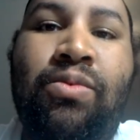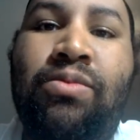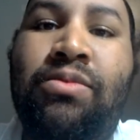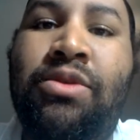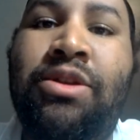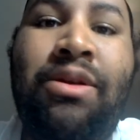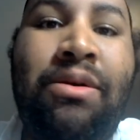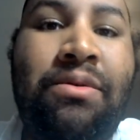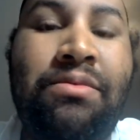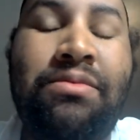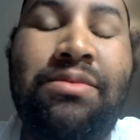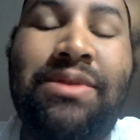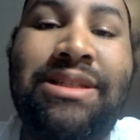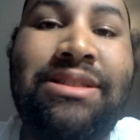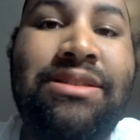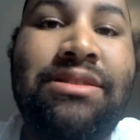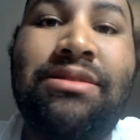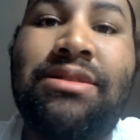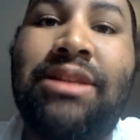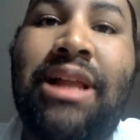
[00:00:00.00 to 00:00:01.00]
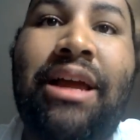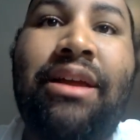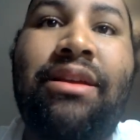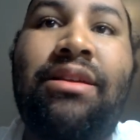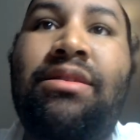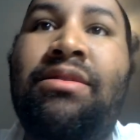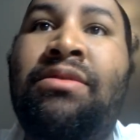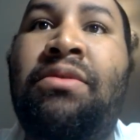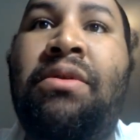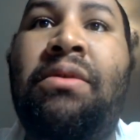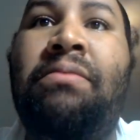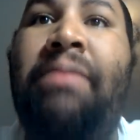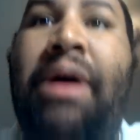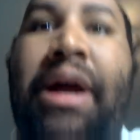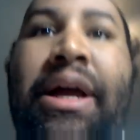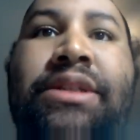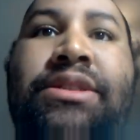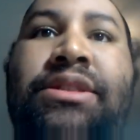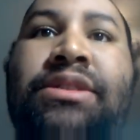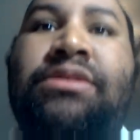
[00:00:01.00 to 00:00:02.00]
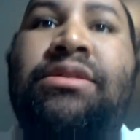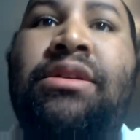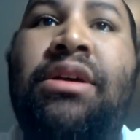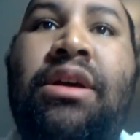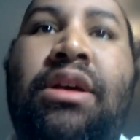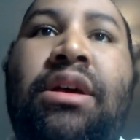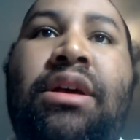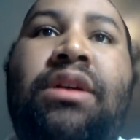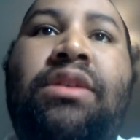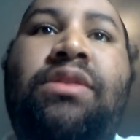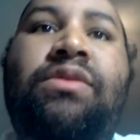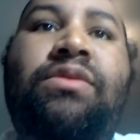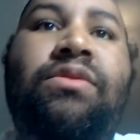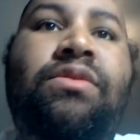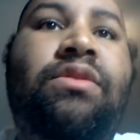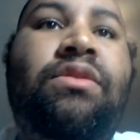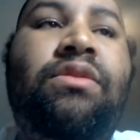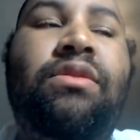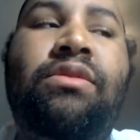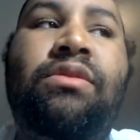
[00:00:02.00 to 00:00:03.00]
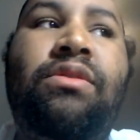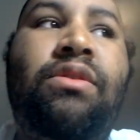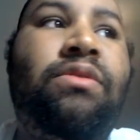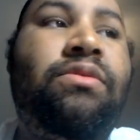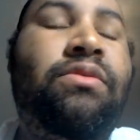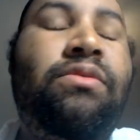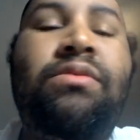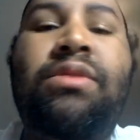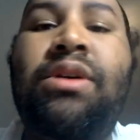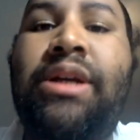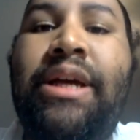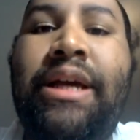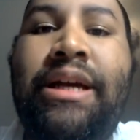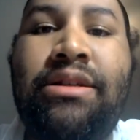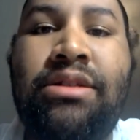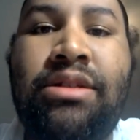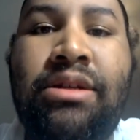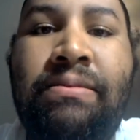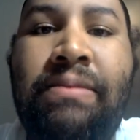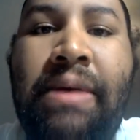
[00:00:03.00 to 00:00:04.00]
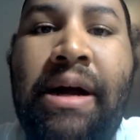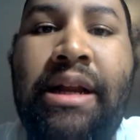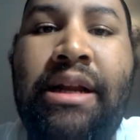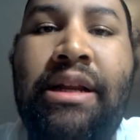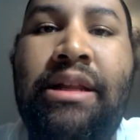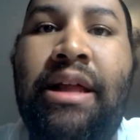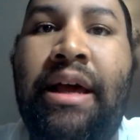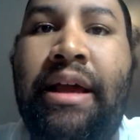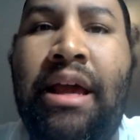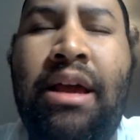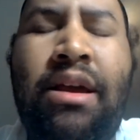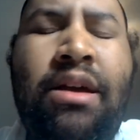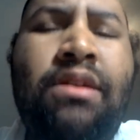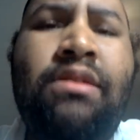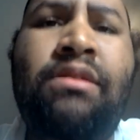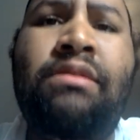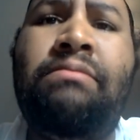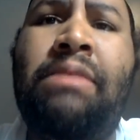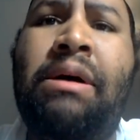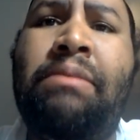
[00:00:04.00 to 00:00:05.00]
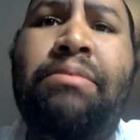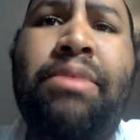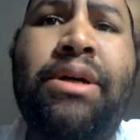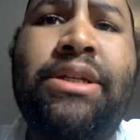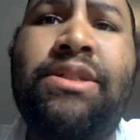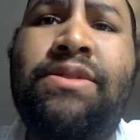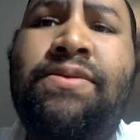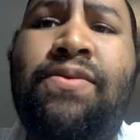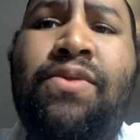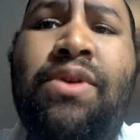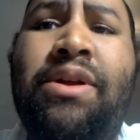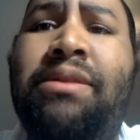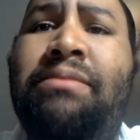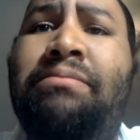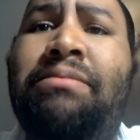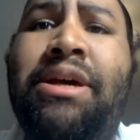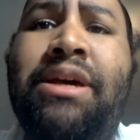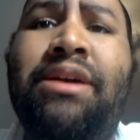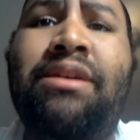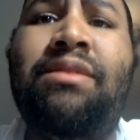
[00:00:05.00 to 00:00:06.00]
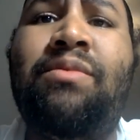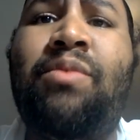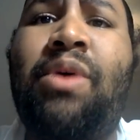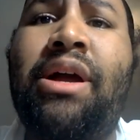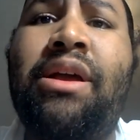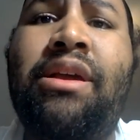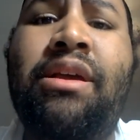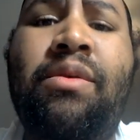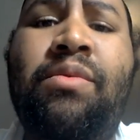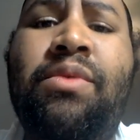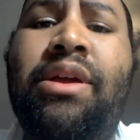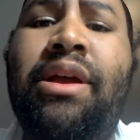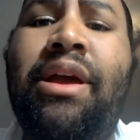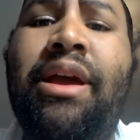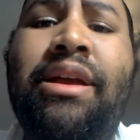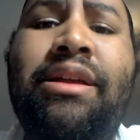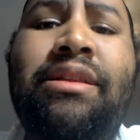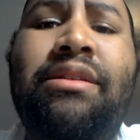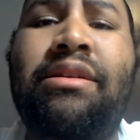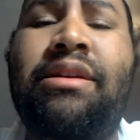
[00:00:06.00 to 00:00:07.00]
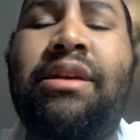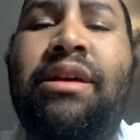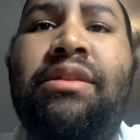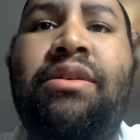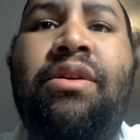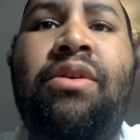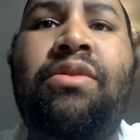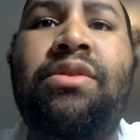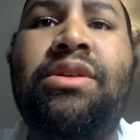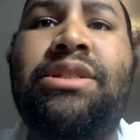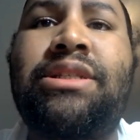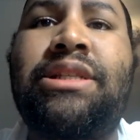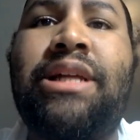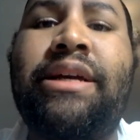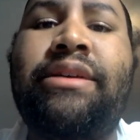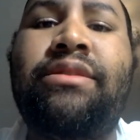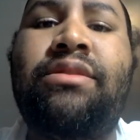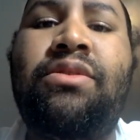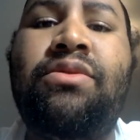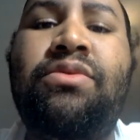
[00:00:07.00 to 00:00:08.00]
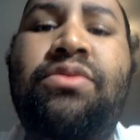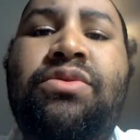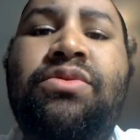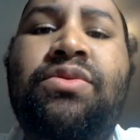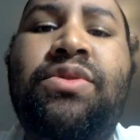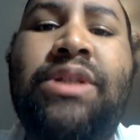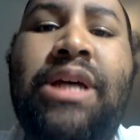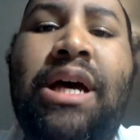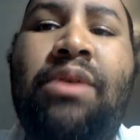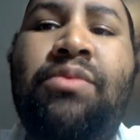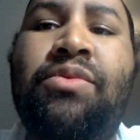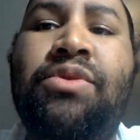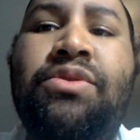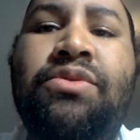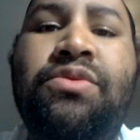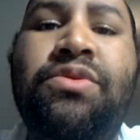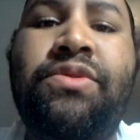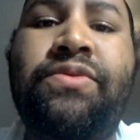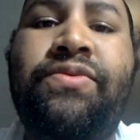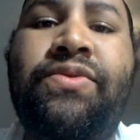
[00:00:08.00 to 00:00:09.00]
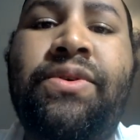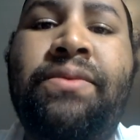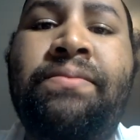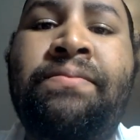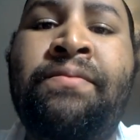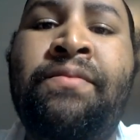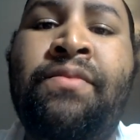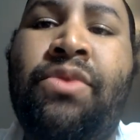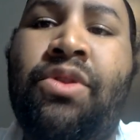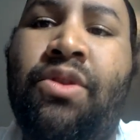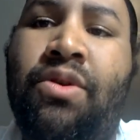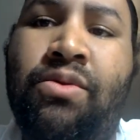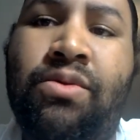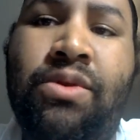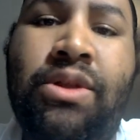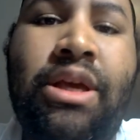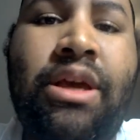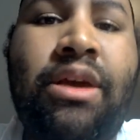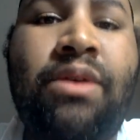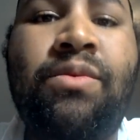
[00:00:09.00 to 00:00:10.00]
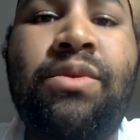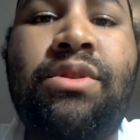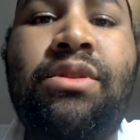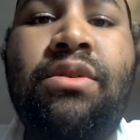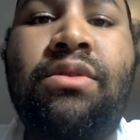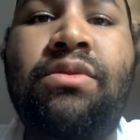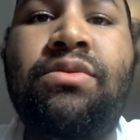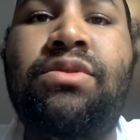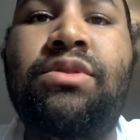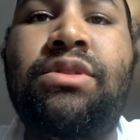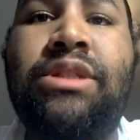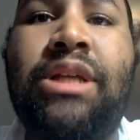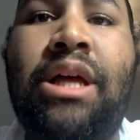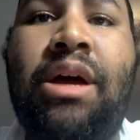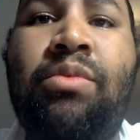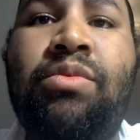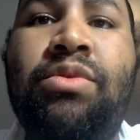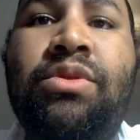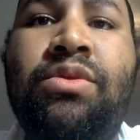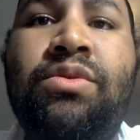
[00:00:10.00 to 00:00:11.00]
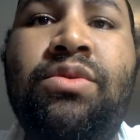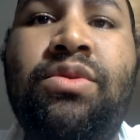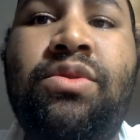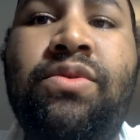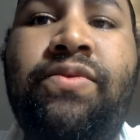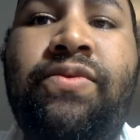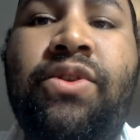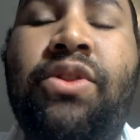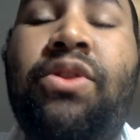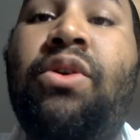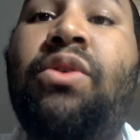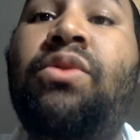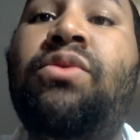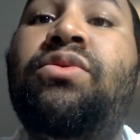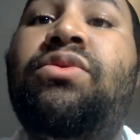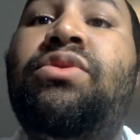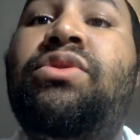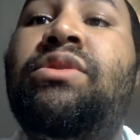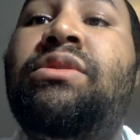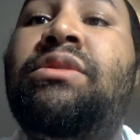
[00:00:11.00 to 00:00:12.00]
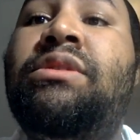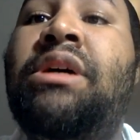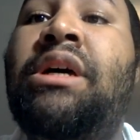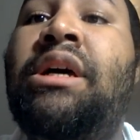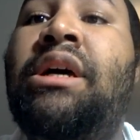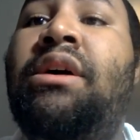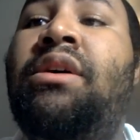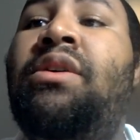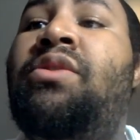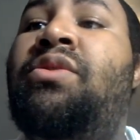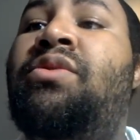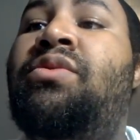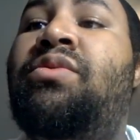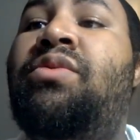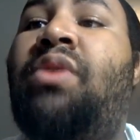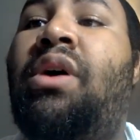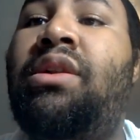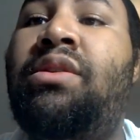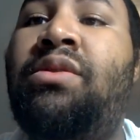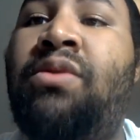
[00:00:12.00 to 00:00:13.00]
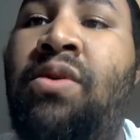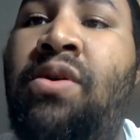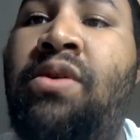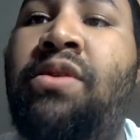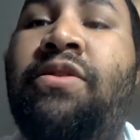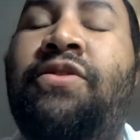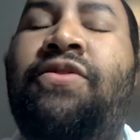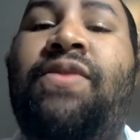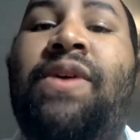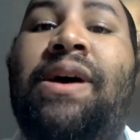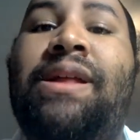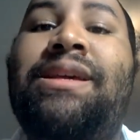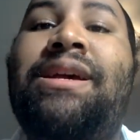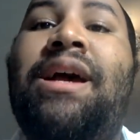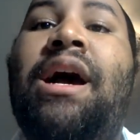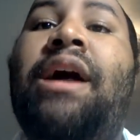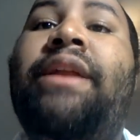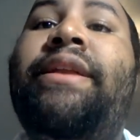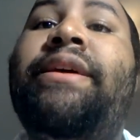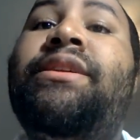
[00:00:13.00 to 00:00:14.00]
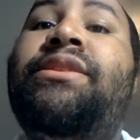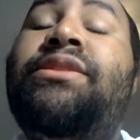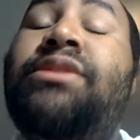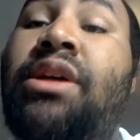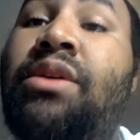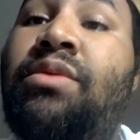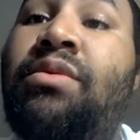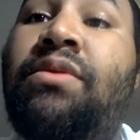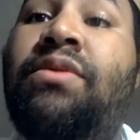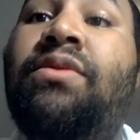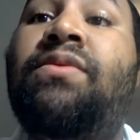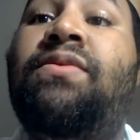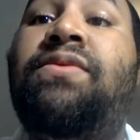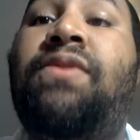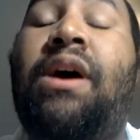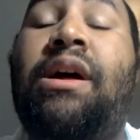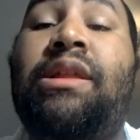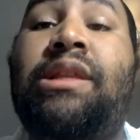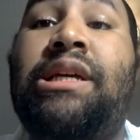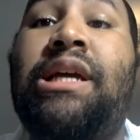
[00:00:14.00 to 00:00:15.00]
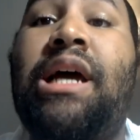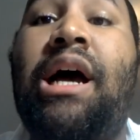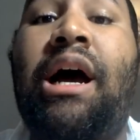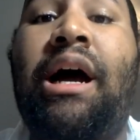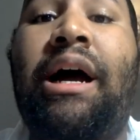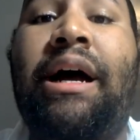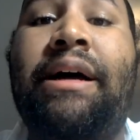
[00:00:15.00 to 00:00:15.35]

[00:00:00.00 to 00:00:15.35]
you know, this is like, you know, imagine, you know, you look at somebody like, hey, you're my best friend, man. Why can't we hang together? Or it's like those who side with Lucifer only hang with those who side with Lucifer. Those who are loyal to Father God, they stay with Father God.